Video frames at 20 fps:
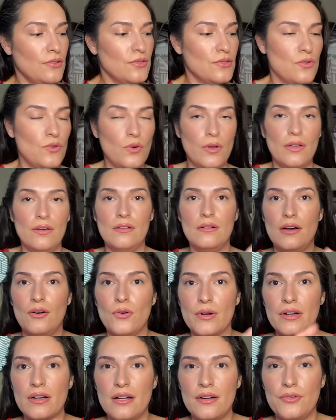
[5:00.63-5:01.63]

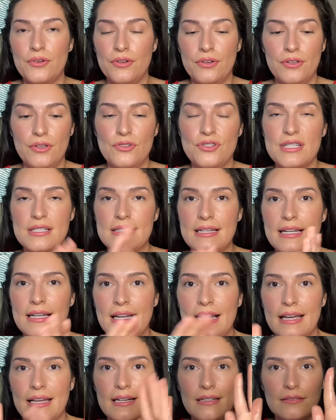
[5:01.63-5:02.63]
Oregon oil, you just need
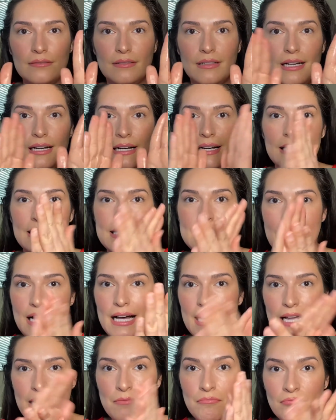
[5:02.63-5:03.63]
like a
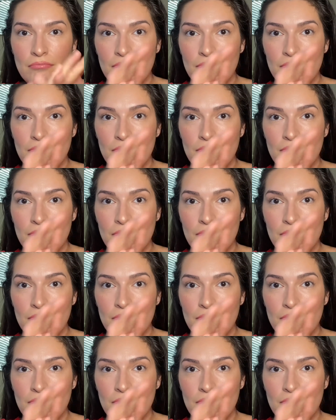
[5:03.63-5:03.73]
dime